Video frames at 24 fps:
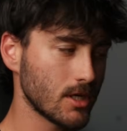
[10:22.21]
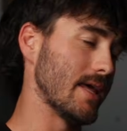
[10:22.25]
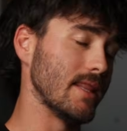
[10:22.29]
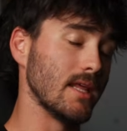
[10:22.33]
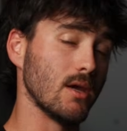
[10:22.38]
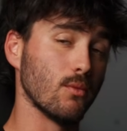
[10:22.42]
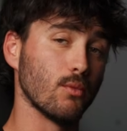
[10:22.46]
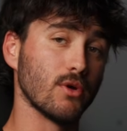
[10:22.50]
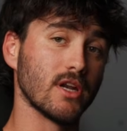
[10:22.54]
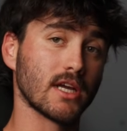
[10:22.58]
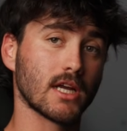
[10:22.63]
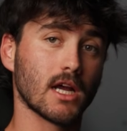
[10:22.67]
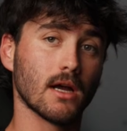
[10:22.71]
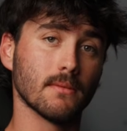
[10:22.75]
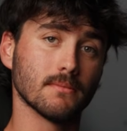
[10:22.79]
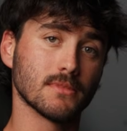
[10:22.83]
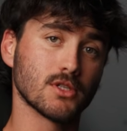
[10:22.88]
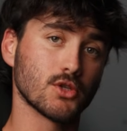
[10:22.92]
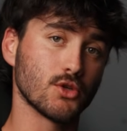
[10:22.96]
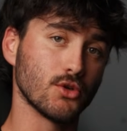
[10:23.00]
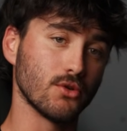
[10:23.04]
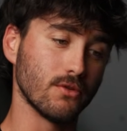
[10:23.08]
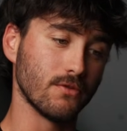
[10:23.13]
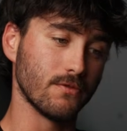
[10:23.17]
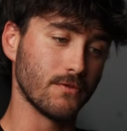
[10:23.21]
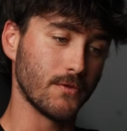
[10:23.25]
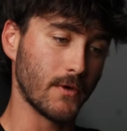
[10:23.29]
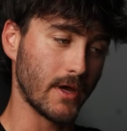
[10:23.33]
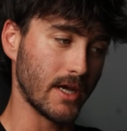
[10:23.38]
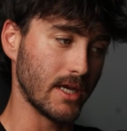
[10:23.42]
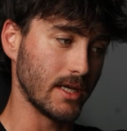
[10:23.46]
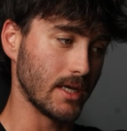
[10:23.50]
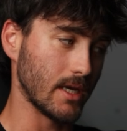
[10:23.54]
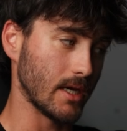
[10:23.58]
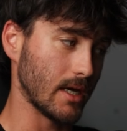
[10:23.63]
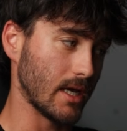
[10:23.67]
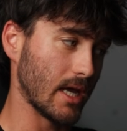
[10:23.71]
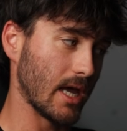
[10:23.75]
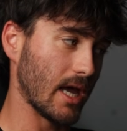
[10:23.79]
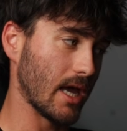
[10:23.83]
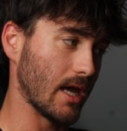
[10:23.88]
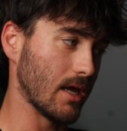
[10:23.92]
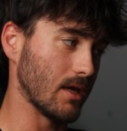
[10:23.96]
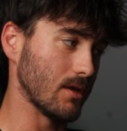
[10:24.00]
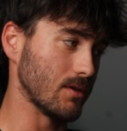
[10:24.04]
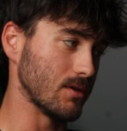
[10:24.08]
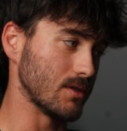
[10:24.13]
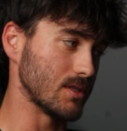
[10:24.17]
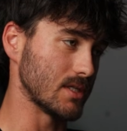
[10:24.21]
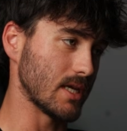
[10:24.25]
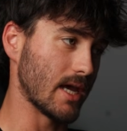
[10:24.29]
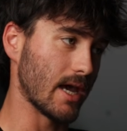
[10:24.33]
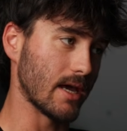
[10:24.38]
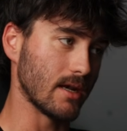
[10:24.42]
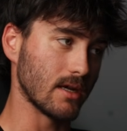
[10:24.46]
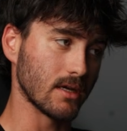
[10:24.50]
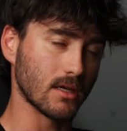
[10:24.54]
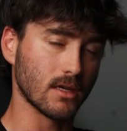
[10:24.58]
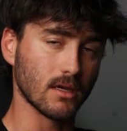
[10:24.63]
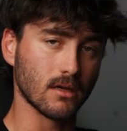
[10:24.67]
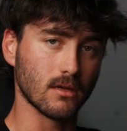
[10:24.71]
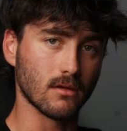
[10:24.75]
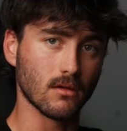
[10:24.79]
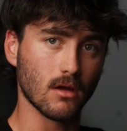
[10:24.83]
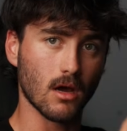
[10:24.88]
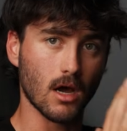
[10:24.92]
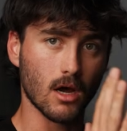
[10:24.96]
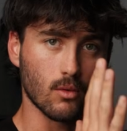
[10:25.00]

And then when it comes to Vader and Anakin,